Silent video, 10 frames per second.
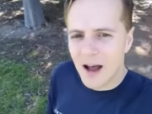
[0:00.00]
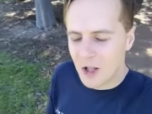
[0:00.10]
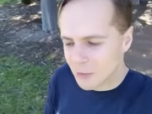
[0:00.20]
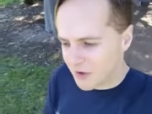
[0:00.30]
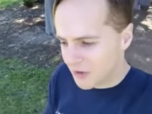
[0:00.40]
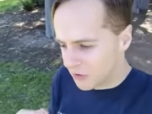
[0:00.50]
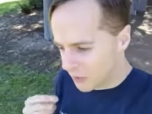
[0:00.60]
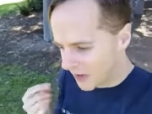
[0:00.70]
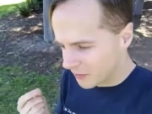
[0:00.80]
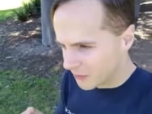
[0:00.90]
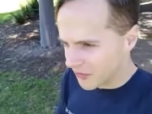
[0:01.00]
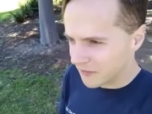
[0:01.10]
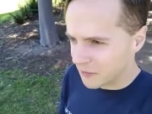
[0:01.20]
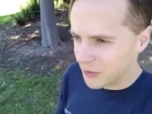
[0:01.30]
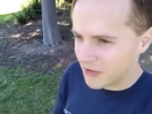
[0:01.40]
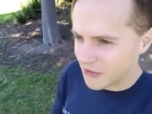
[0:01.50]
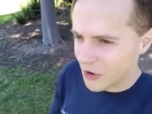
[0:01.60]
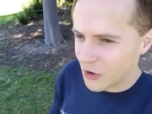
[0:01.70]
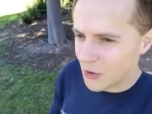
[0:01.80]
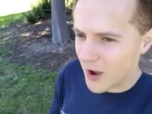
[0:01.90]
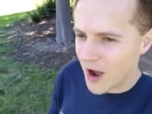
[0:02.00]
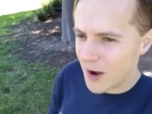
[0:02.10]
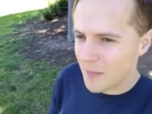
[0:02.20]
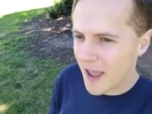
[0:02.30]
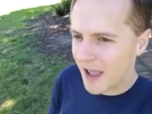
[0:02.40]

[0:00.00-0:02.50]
a lot of my friends moved up from Sydney a few years ago, um,